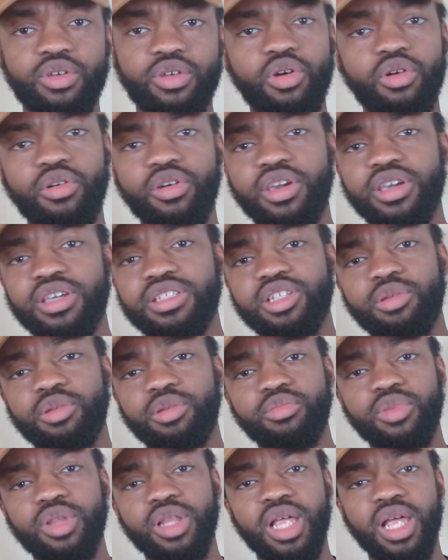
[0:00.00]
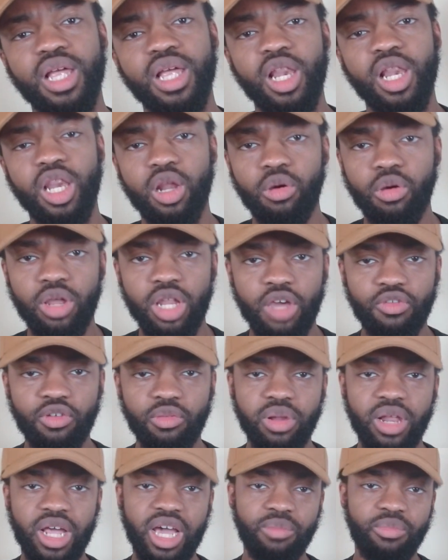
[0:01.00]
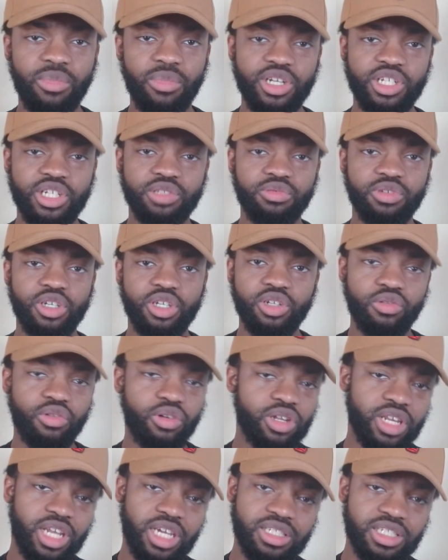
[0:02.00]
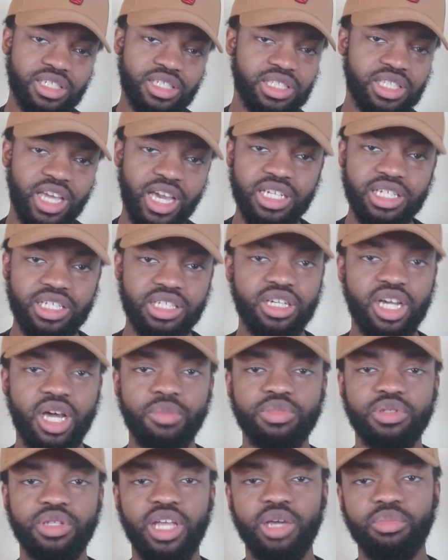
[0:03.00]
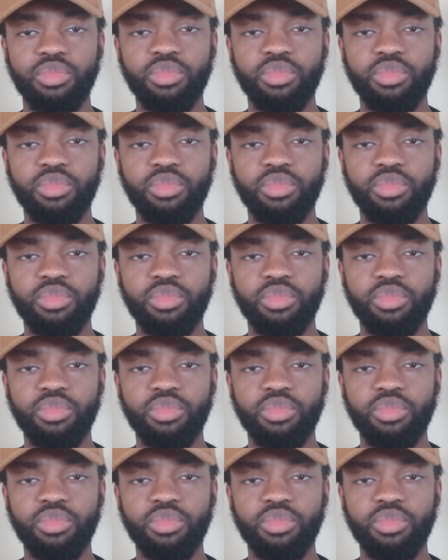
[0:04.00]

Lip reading: doing some lower level plyometrics where you're doing like just light jumps,